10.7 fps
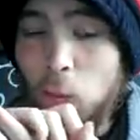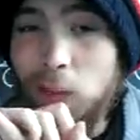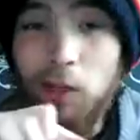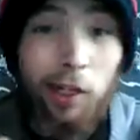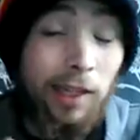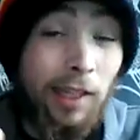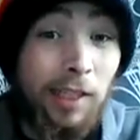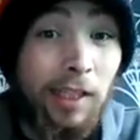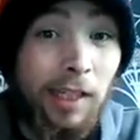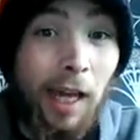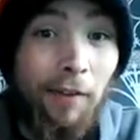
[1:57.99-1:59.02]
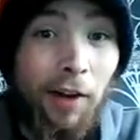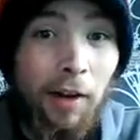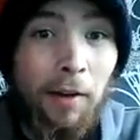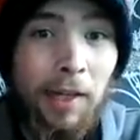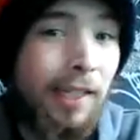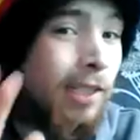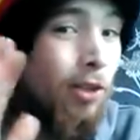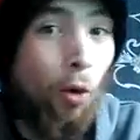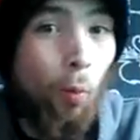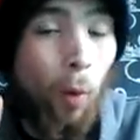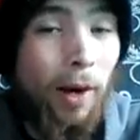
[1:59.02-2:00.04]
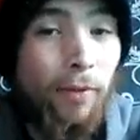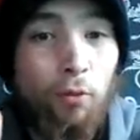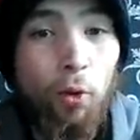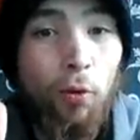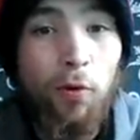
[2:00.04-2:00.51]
We're not in this together. It's not one rule